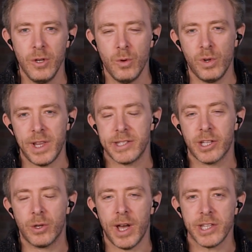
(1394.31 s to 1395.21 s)
Well, that's a
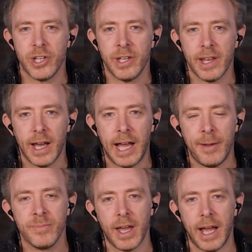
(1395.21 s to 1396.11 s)
good question.
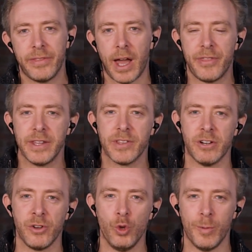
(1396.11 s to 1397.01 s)
I think there
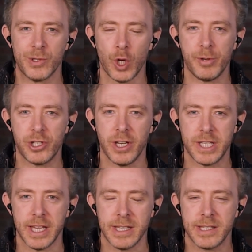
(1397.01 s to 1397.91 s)
are enormous
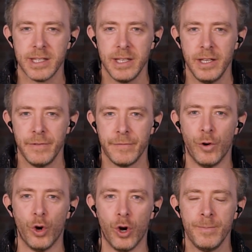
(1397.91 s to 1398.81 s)
opportunities
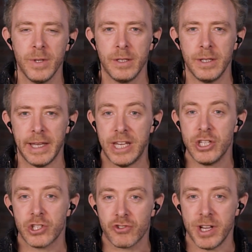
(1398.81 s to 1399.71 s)
for
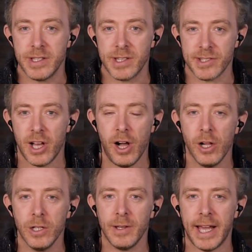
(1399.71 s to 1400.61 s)
industries as a
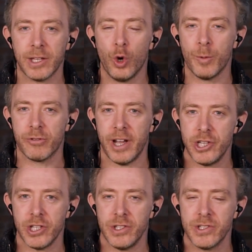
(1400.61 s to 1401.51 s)
whole and
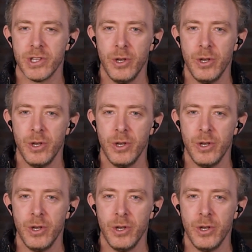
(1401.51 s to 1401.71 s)
corporations